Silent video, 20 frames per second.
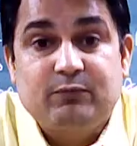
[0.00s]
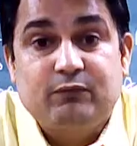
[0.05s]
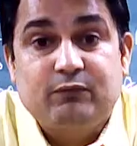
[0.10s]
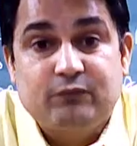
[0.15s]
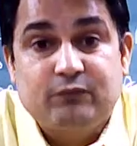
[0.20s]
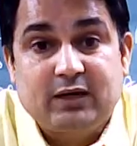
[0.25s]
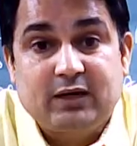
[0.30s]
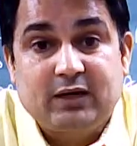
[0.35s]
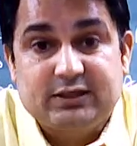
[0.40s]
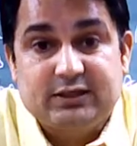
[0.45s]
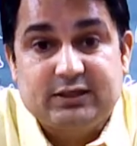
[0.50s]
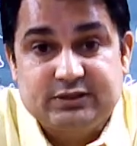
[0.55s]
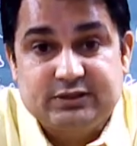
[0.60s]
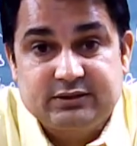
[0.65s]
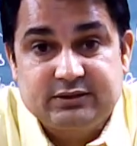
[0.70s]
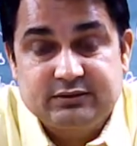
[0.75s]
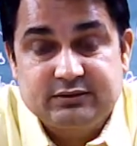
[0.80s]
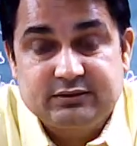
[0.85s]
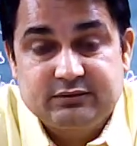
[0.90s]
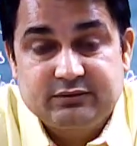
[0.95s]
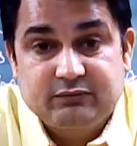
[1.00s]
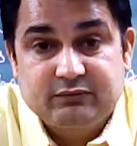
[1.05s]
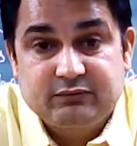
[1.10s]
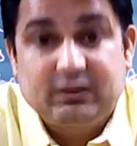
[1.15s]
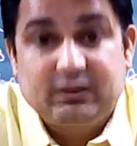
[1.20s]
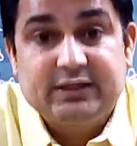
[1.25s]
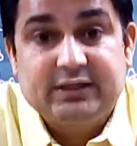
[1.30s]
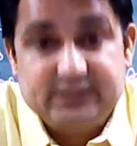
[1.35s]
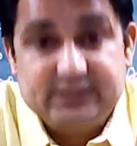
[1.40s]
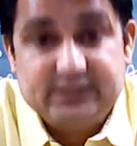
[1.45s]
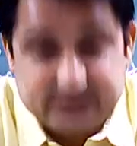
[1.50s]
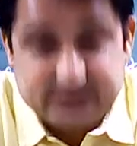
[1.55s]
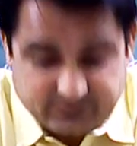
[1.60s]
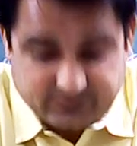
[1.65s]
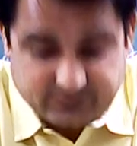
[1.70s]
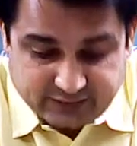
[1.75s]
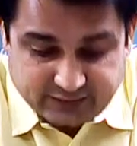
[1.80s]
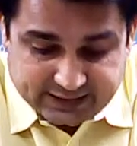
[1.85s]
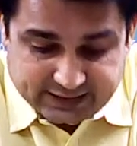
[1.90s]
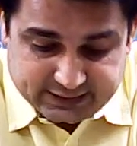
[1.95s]
of what? What is
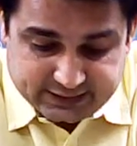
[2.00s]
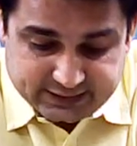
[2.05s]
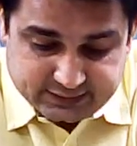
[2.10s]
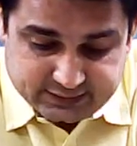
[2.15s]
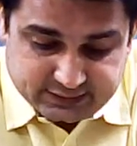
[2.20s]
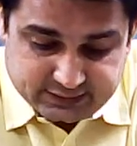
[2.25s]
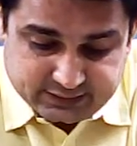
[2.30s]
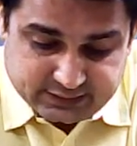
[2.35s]
required?